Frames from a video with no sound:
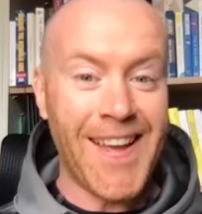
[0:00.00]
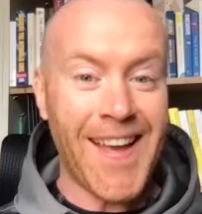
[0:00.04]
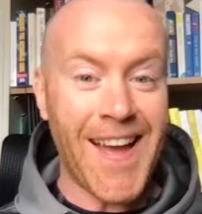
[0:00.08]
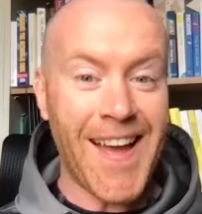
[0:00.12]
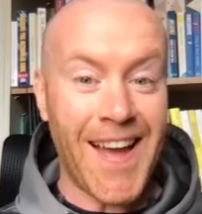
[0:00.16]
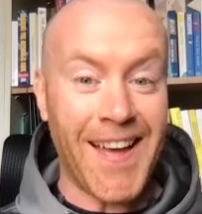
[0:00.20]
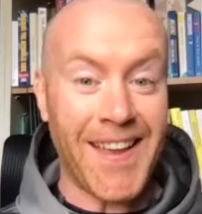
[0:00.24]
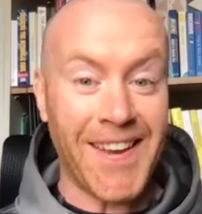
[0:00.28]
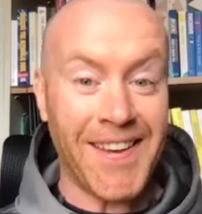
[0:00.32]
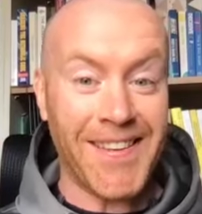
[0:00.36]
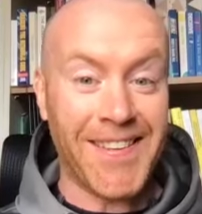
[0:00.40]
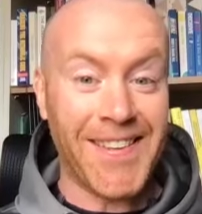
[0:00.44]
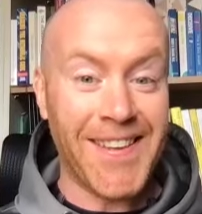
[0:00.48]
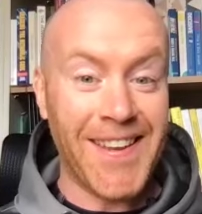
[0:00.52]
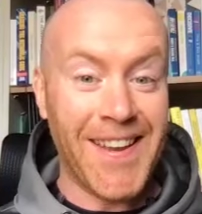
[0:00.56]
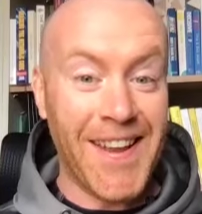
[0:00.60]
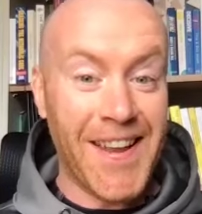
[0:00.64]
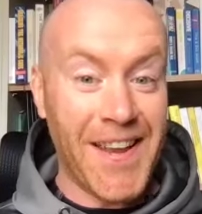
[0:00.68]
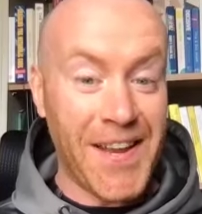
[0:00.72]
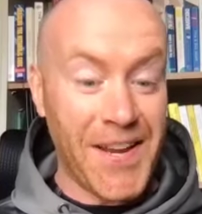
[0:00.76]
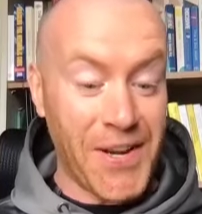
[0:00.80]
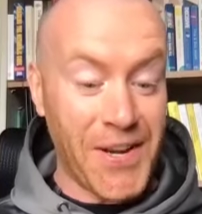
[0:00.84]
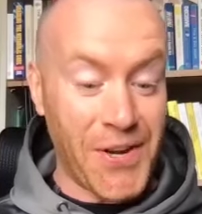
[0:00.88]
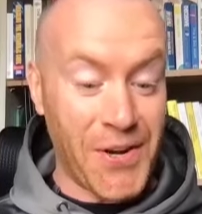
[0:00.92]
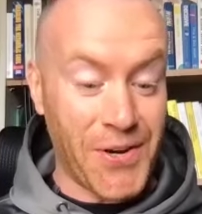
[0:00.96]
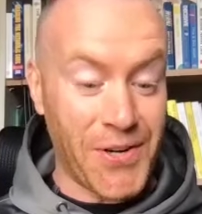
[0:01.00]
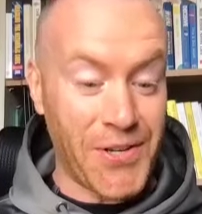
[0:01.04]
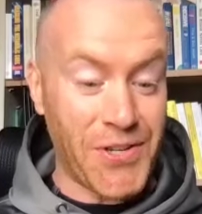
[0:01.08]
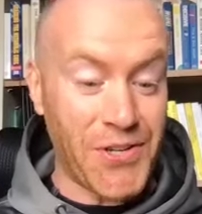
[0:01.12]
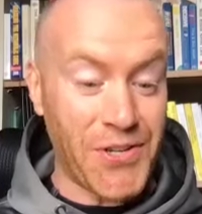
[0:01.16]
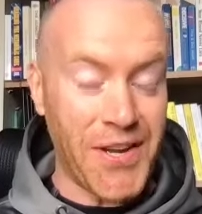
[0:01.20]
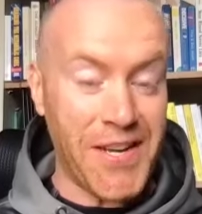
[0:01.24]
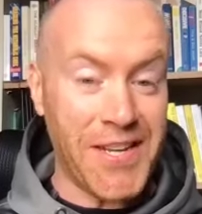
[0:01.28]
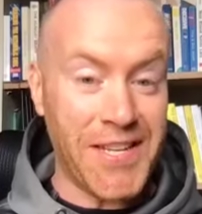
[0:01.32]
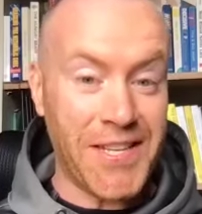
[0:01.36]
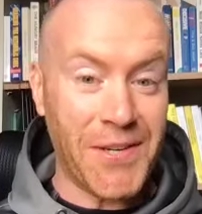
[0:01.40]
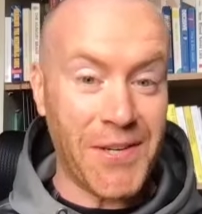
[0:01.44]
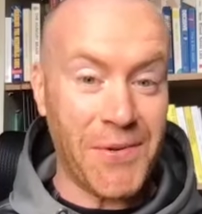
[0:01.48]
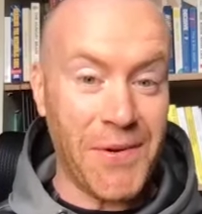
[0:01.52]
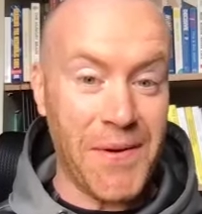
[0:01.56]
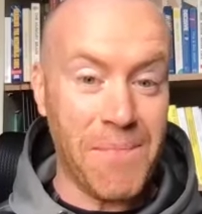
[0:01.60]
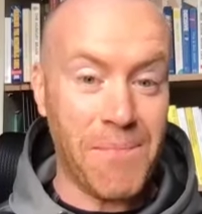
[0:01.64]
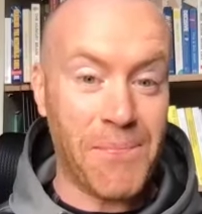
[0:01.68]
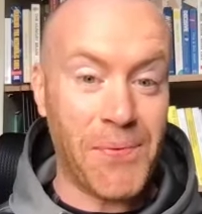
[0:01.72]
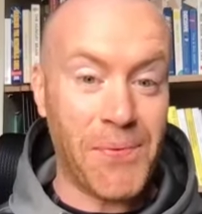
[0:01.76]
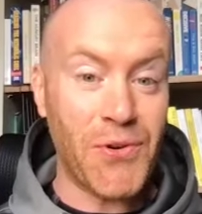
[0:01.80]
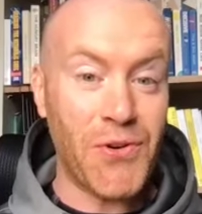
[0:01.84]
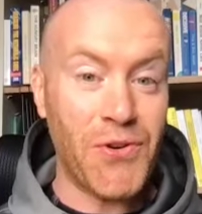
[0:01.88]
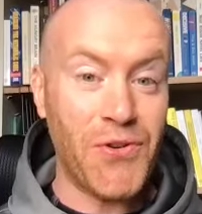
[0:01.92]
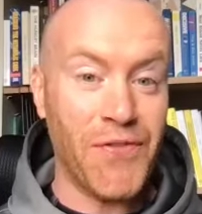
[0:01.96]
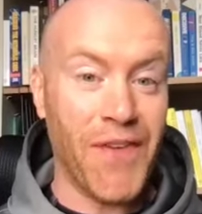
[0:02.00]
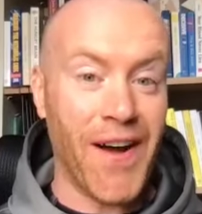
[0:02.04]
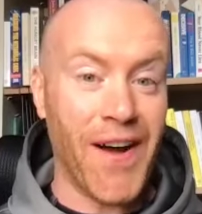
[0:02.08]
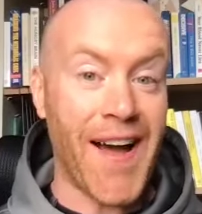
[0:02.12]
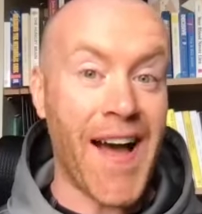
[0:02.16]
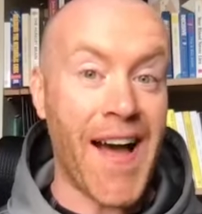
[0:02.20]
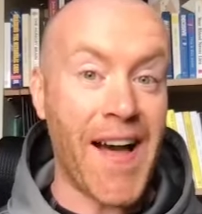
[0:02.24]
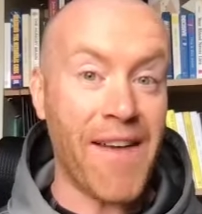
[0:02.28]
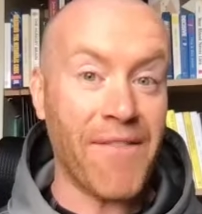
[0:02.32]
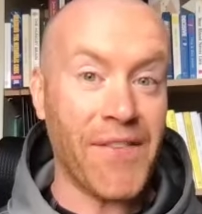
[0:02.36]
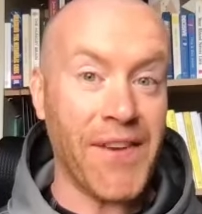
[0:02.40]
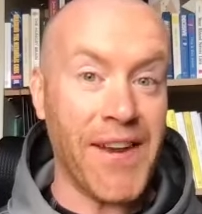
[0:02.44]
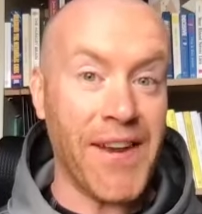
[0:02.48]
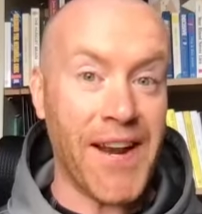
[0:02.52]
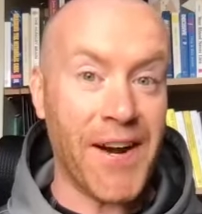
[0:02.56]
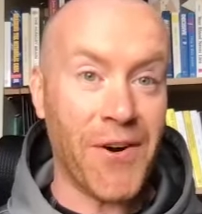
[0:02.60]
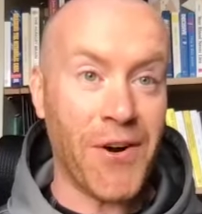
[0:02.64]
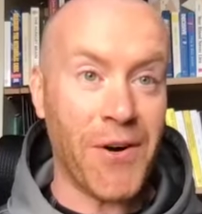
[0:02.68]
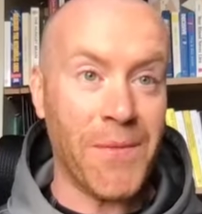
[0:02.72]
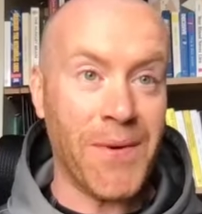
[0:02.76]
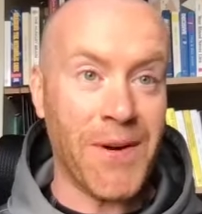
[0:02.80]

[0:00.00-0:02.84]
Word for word: and you're trying to improve a half an hour,